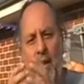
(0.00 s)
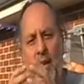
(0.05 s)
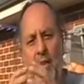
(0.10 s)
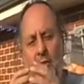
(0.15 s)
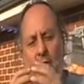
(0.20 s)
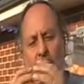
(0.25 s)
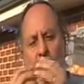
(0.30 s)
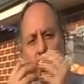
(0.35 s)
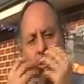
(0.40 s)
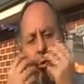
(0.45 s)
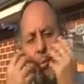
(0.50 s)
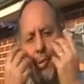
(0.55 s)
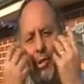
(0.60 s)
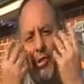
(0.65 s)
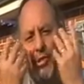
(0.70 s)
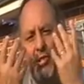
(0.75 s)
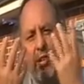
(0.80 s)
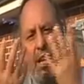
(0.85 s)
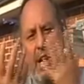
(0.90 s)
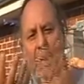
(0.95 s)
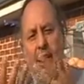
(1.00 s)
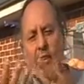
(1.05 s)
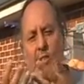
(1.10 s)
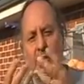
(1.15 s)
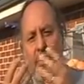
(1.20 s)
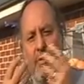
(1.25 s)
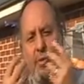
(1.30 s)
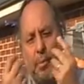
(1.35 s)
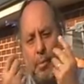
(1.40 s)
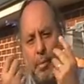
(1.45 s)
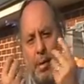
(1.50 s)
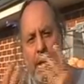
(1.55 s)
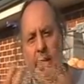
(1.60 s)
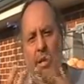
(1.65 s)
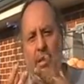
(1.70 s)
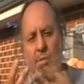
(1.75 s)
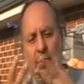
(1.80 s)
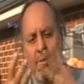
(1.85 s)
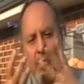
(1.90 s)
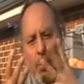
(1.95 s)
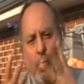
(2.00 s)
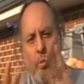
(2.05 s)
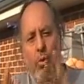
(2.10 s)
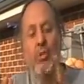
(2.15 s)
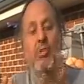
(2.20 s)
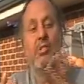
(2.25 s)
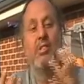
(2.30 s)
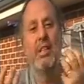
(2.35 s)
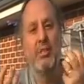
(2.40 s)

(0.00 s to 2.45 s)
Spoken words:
to form the sounds of the meanings of the words they